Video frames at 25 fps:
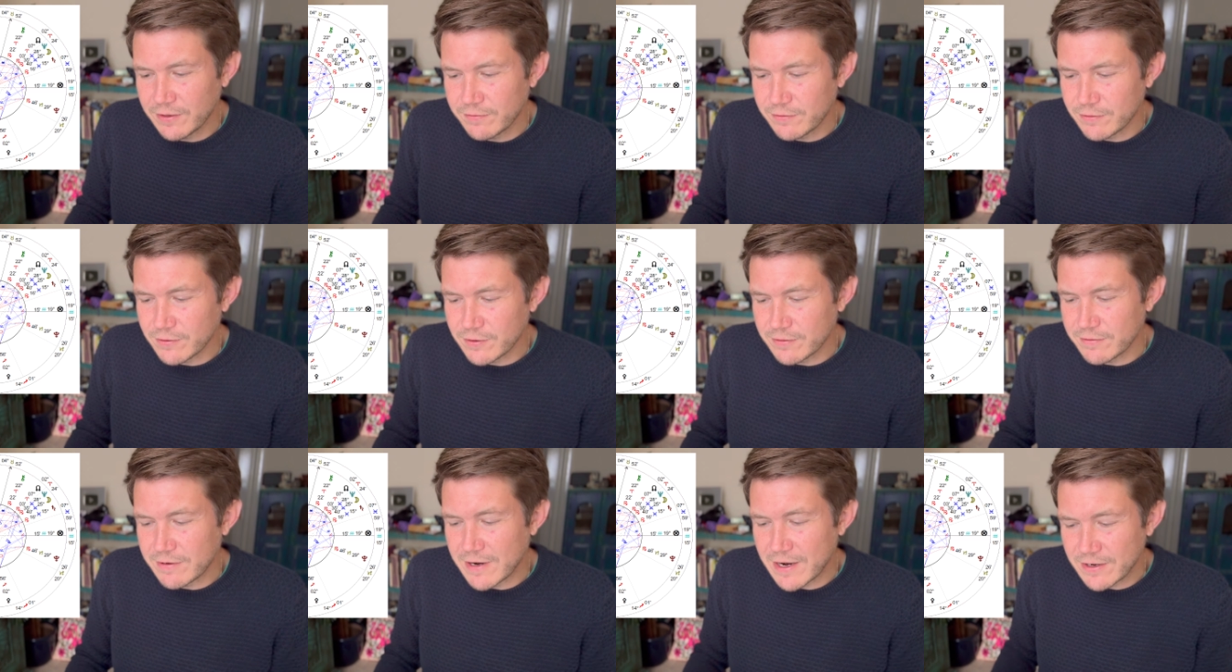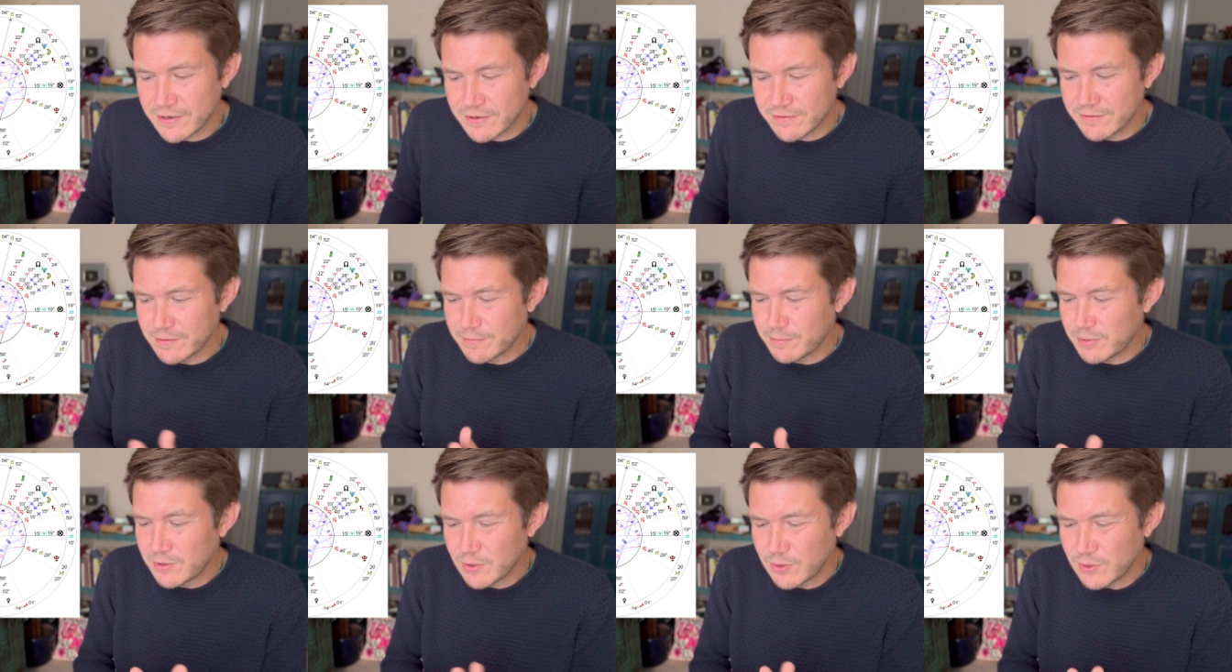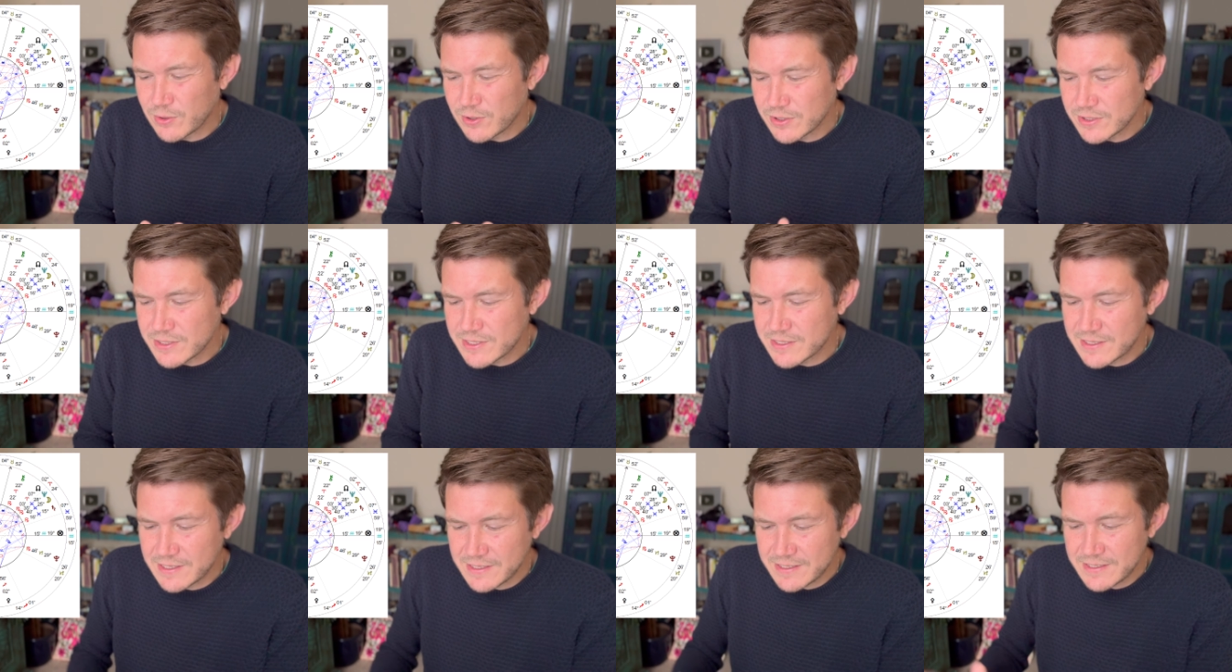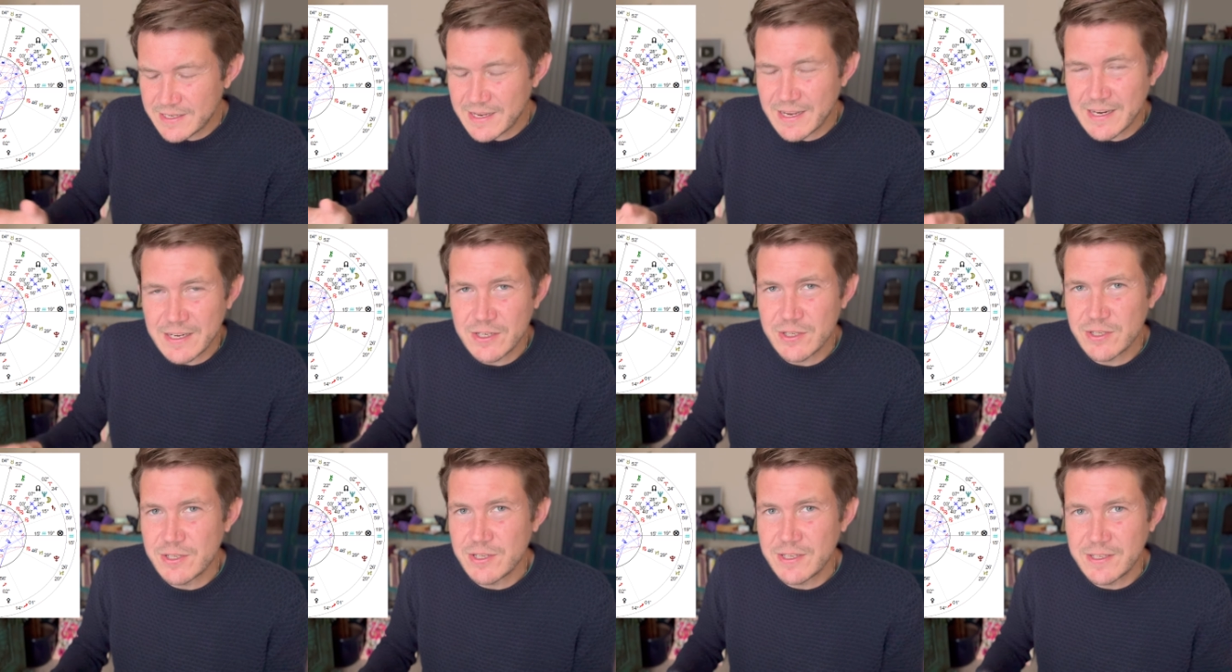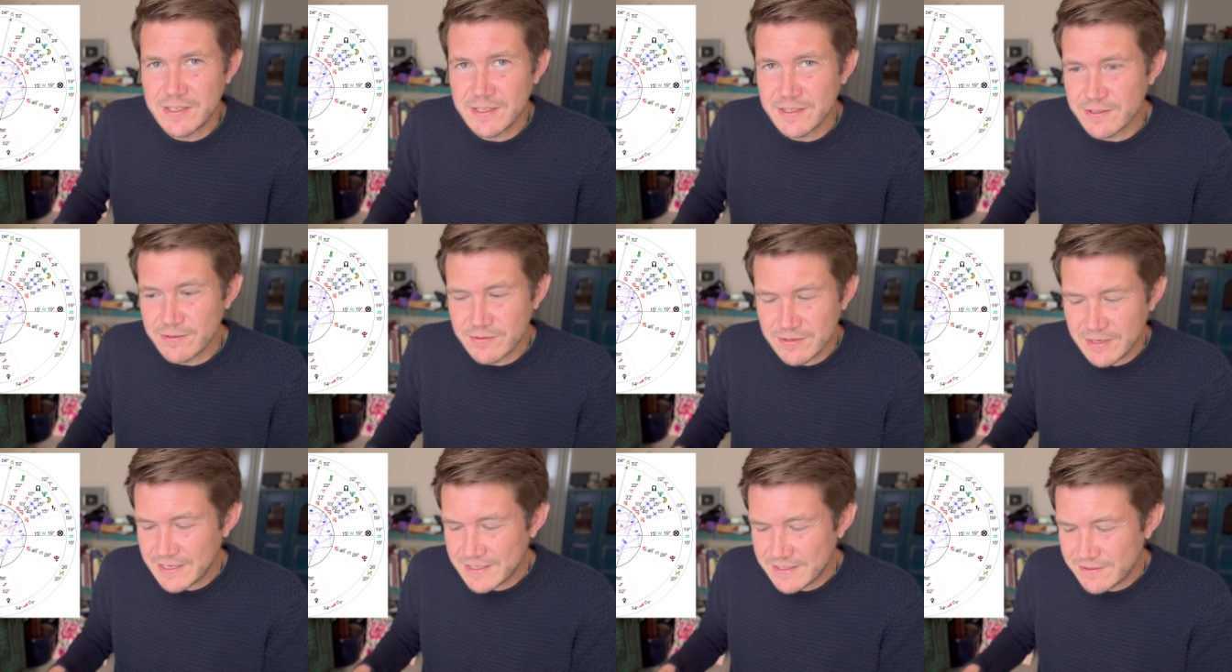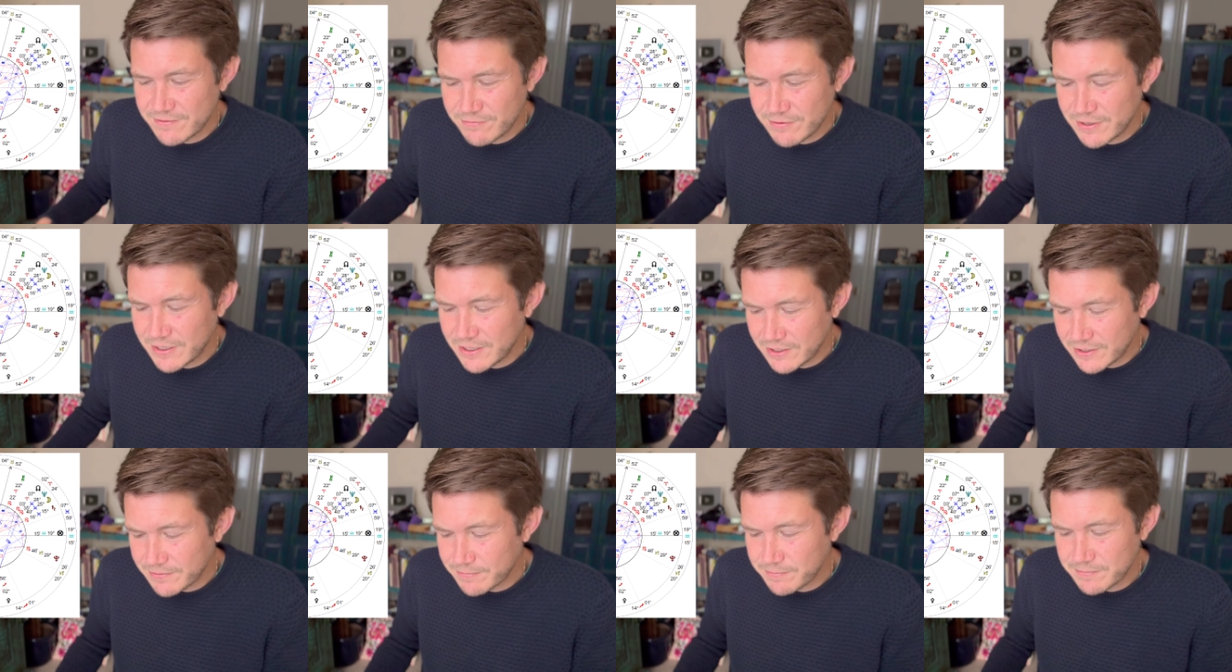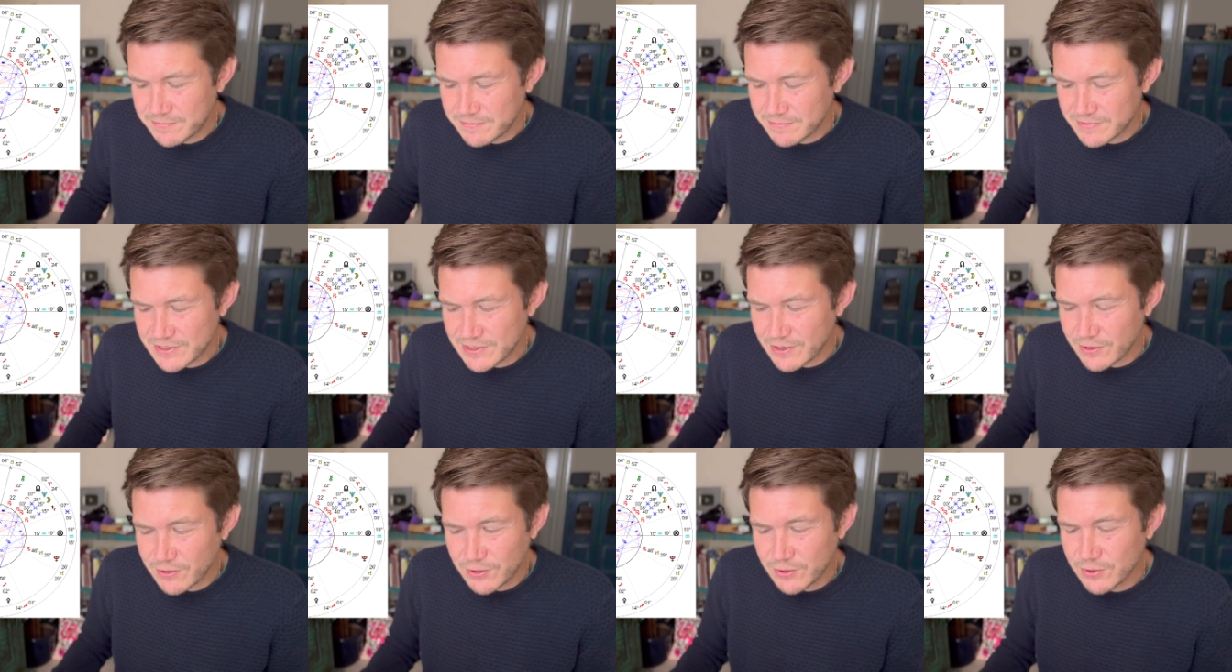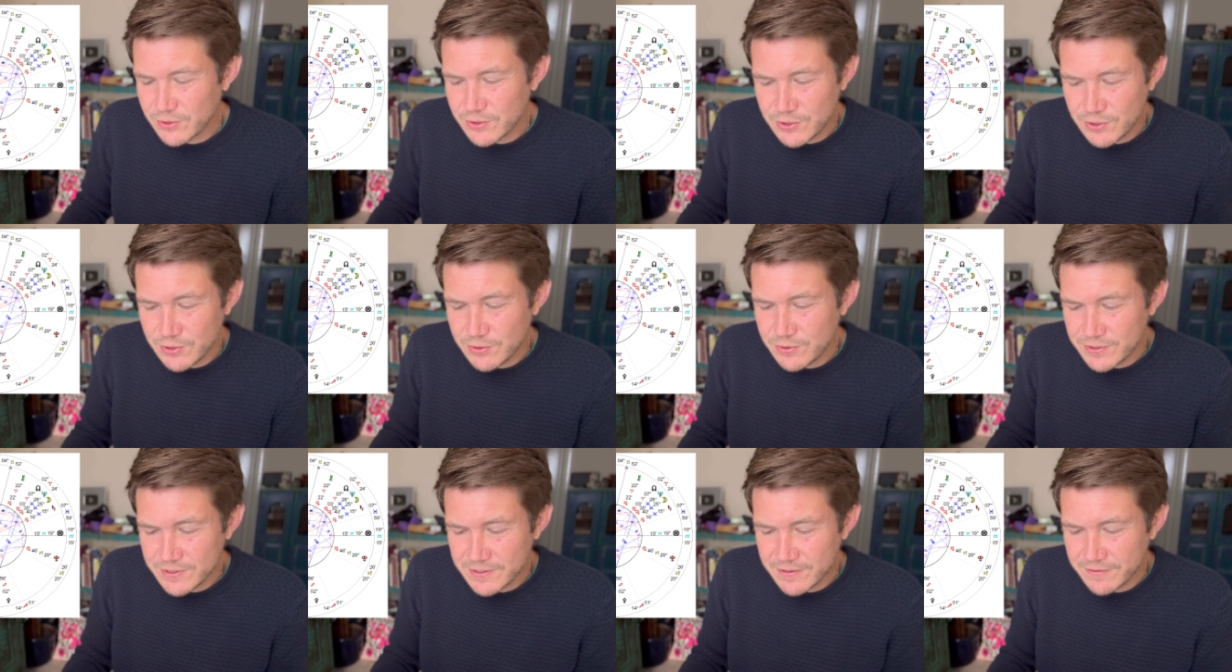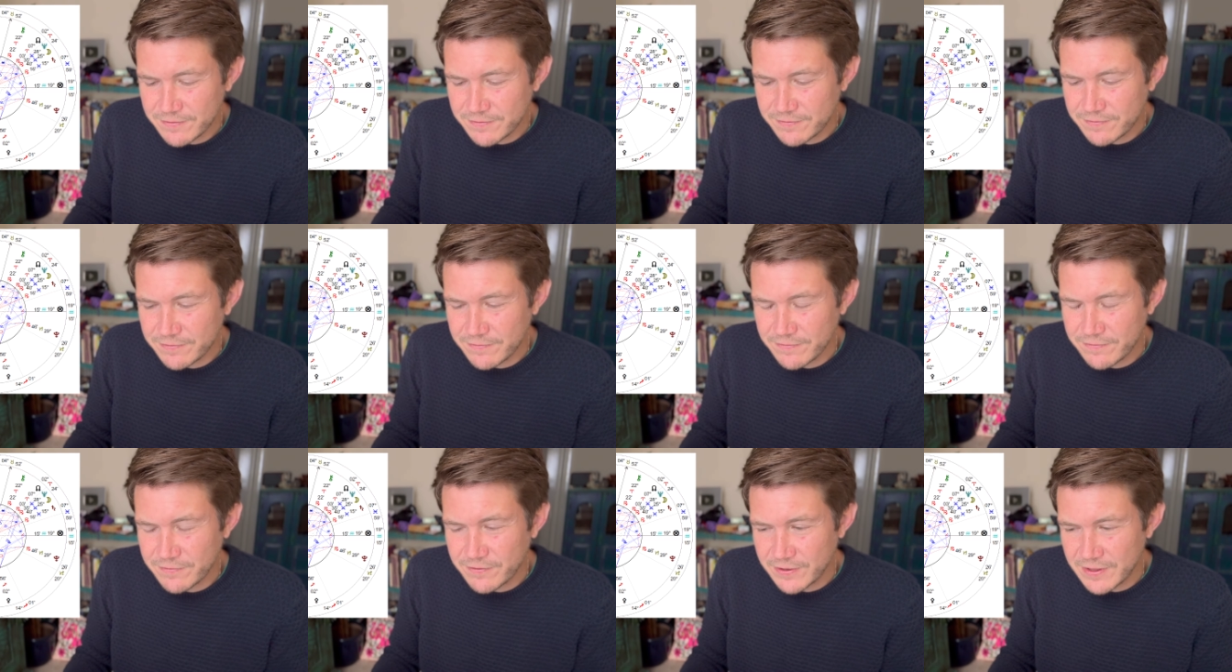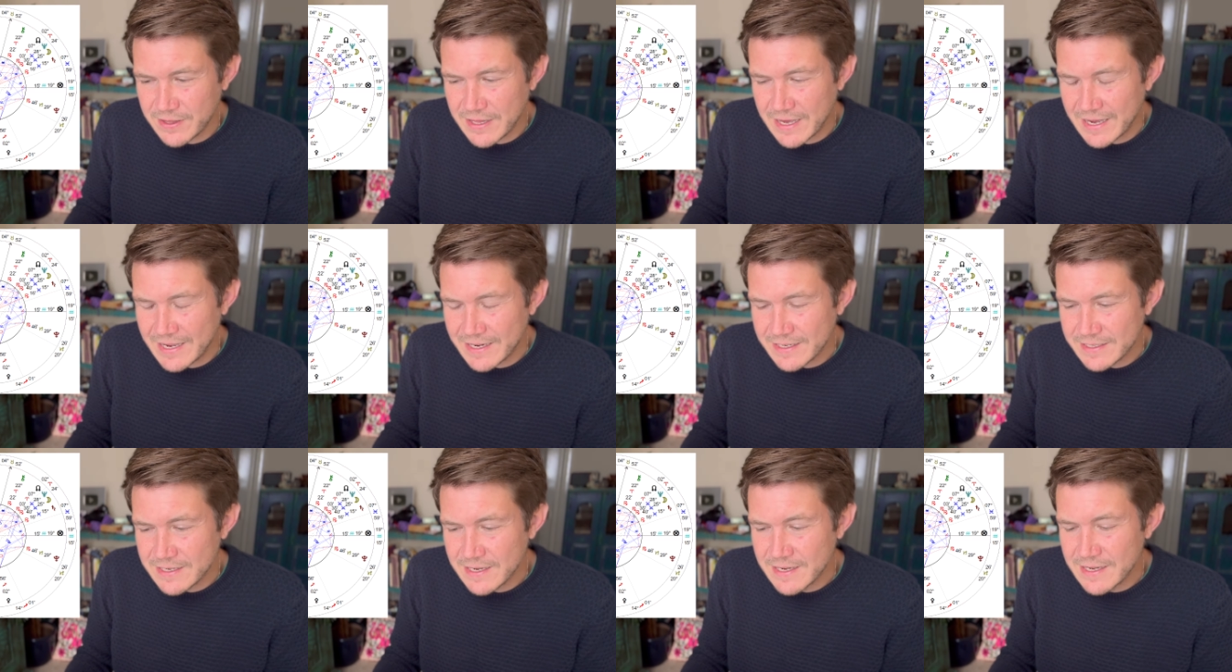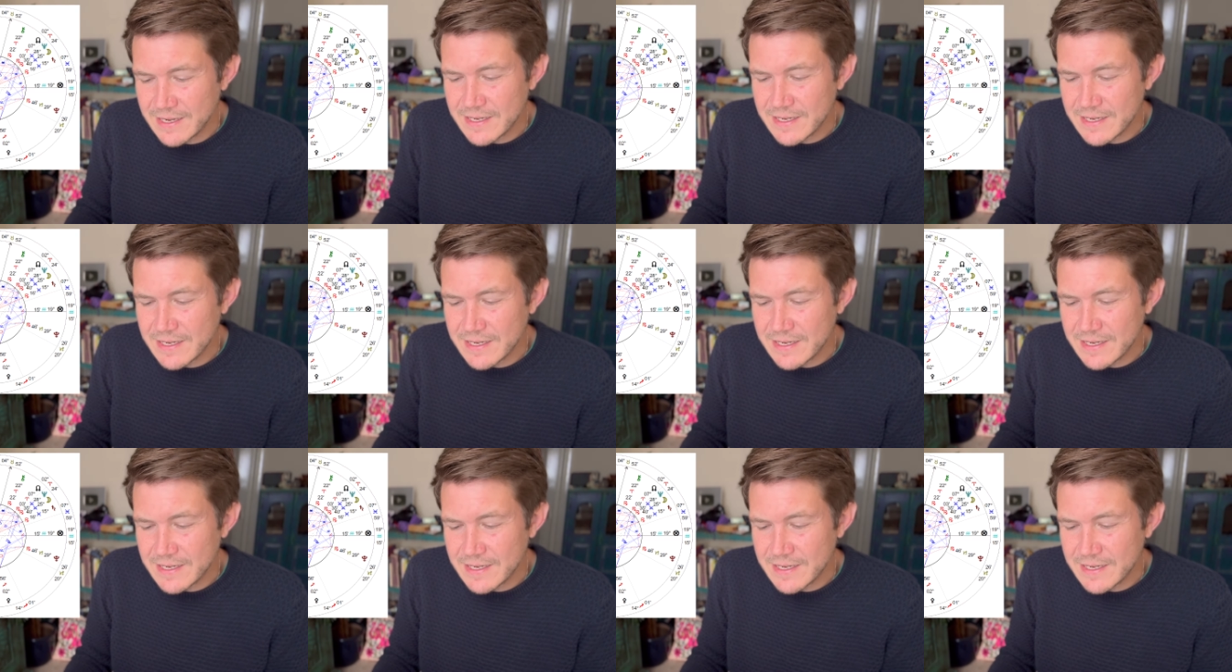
for a round of applause, this energy doesn't isn't really so conducive for that.